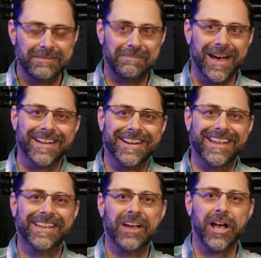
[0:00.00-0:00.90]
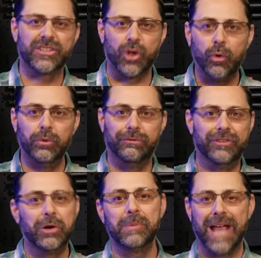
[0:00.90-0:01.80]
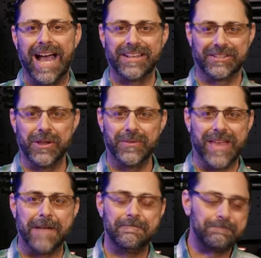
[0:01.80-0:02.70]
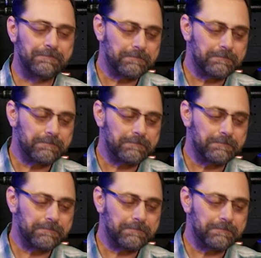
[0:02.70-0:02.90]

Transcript: But us old film guys know that.